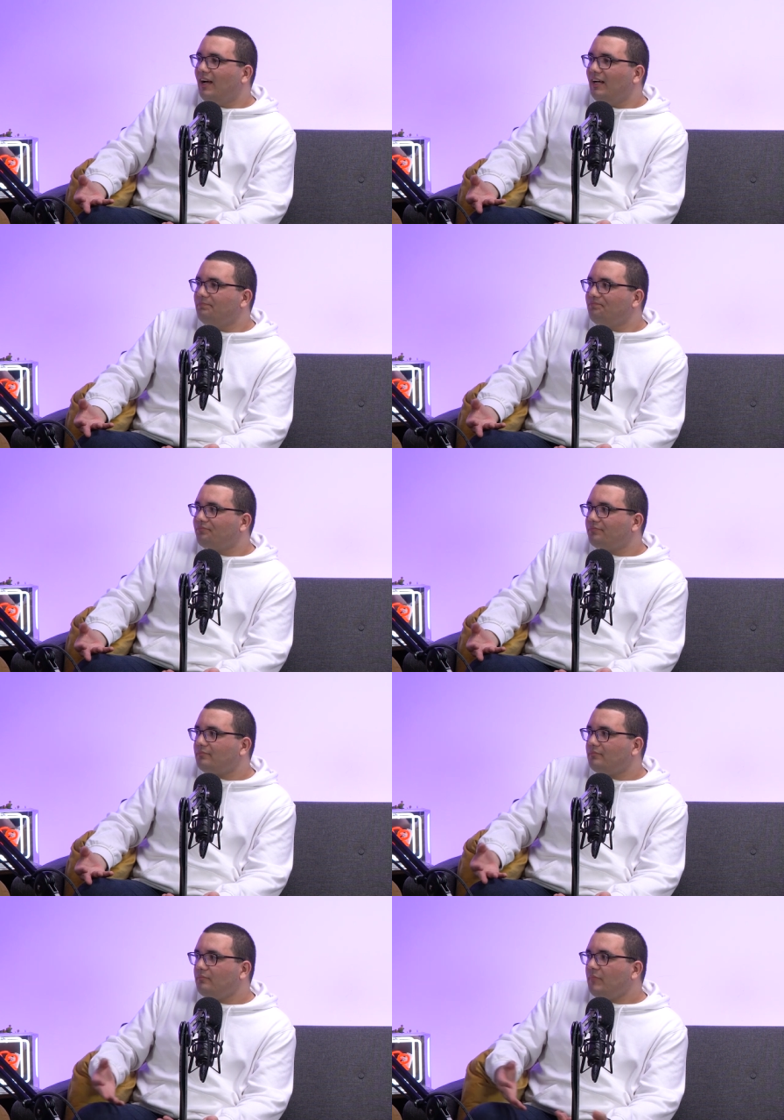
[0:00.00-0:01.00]
Um,
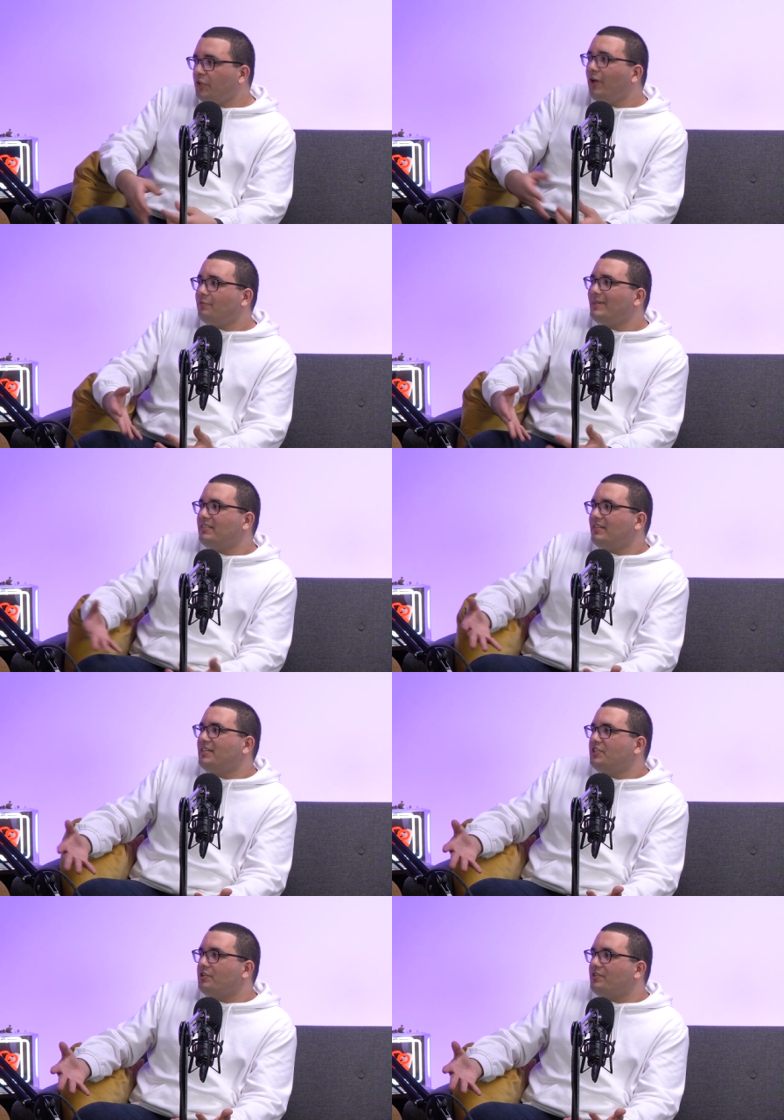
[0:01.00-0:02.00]
so you have to make these
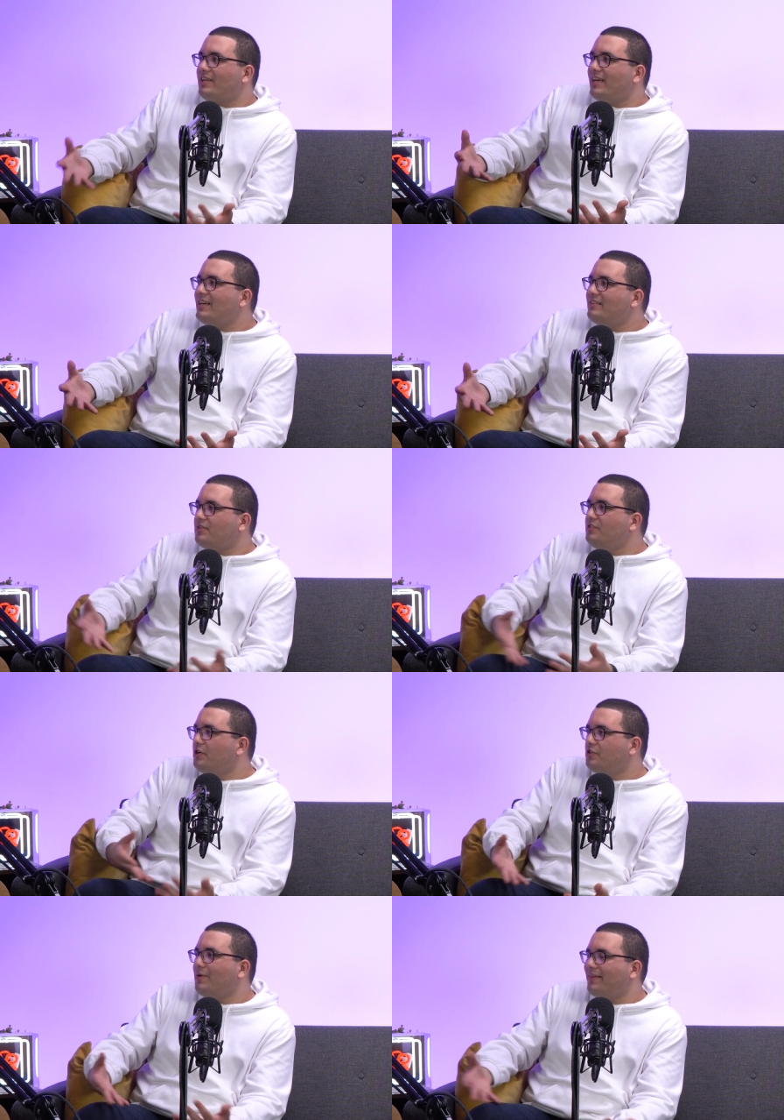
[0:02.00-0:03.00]
decisions. Is
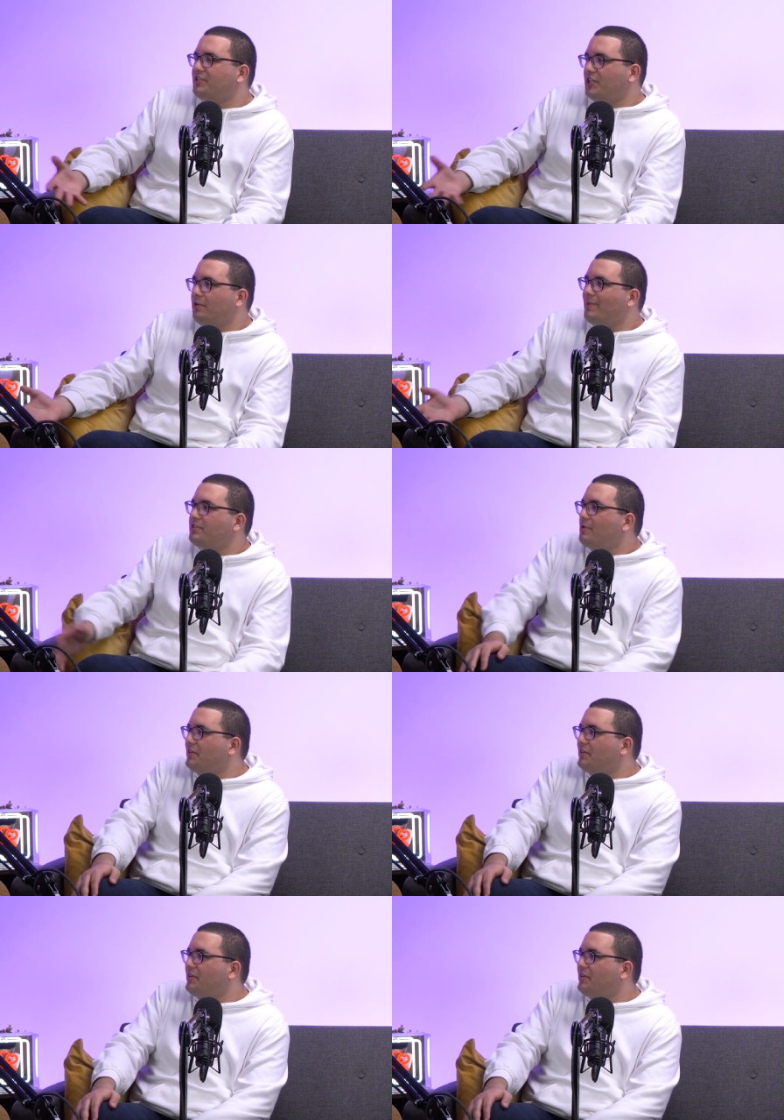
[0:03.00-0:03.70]
no strategy the best